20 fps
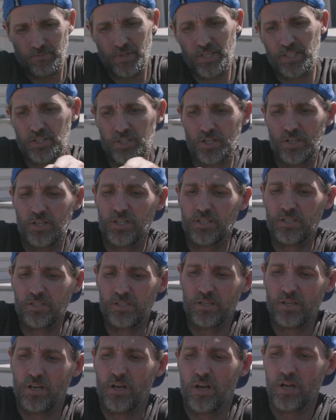Make sure
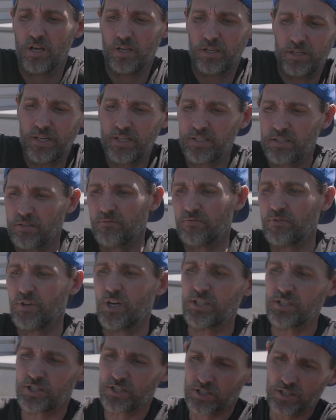it's nice and
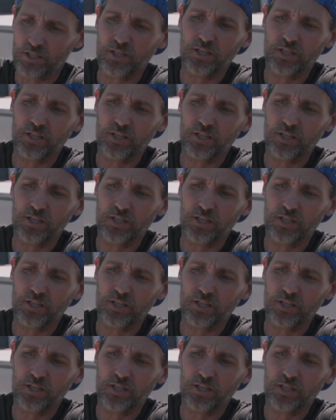flush.